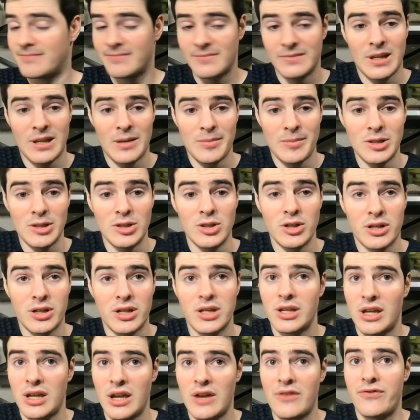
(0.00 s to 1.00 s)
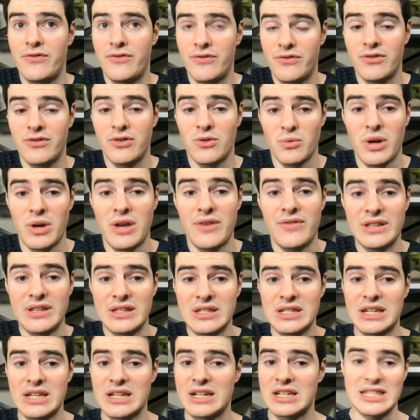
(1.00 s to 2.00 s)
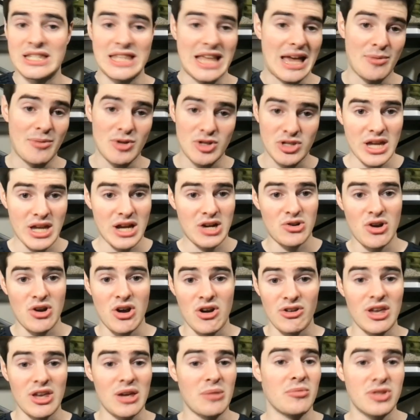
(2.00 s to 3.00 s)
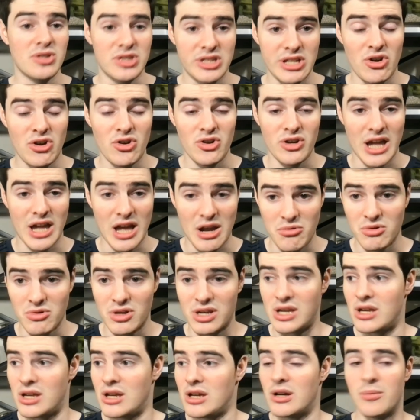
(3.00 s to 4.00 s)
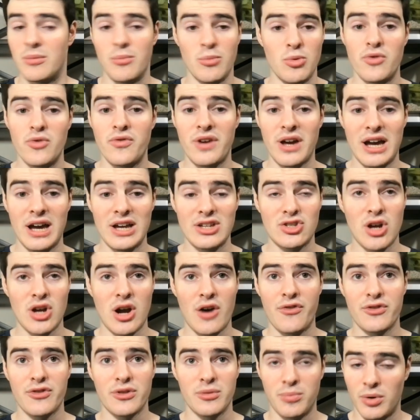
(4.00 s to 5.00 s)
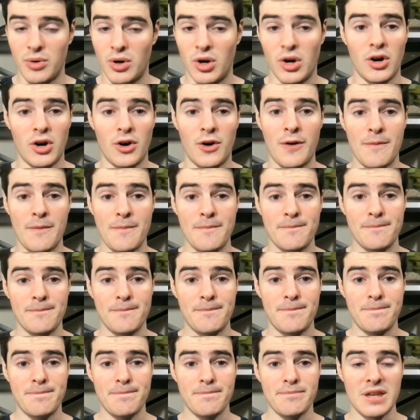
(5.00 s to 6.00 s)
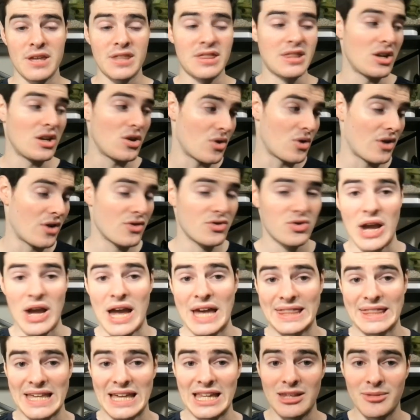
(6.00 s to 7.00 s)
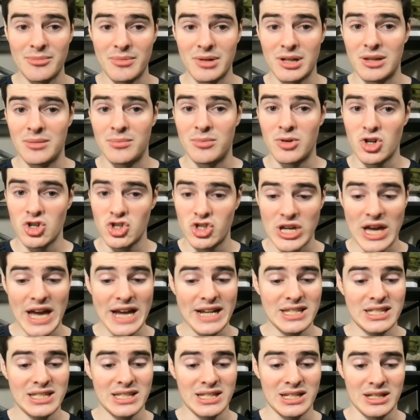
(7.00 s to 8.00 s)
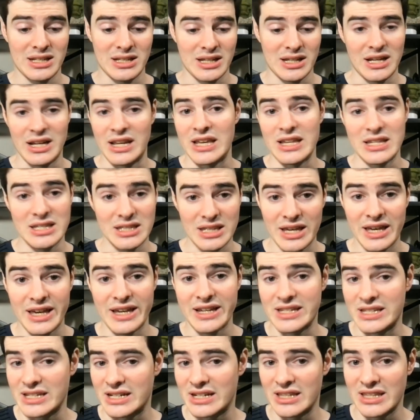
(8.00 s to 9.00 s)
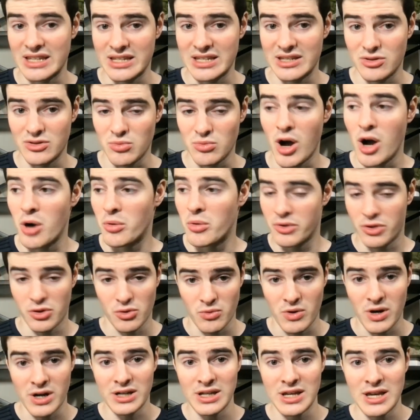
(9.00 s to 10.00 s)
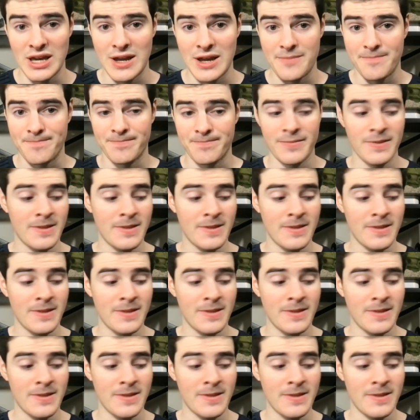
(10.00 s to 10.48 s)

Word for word: I mean, look, if the Ravens can establish that ground game with Derrick Henry, move guys off of the ball, and then you also add the element of Lamar Jackson and his legs into this as well with the run game,